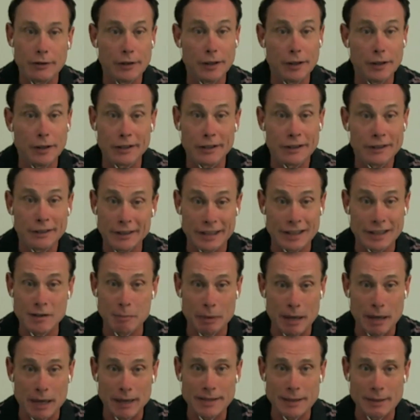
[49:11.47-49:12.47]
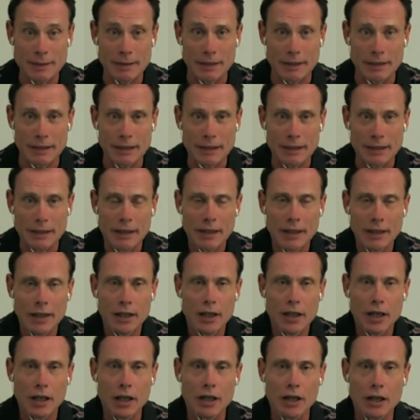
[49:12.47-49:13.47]
Right? That's a possibility.
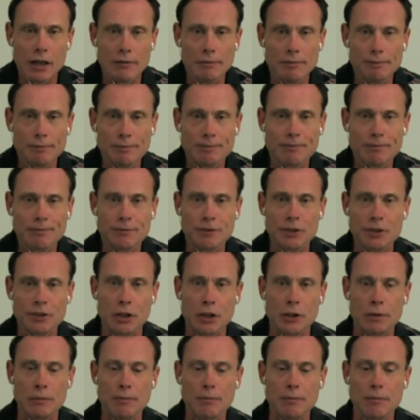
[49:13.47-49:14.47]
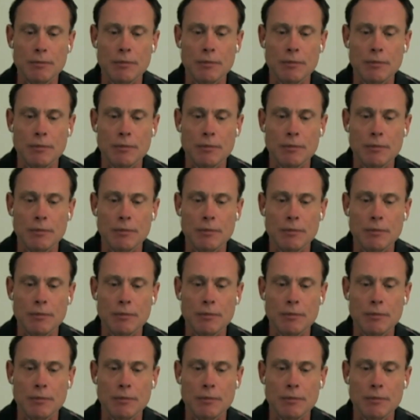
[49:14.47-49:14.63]
Right. So happens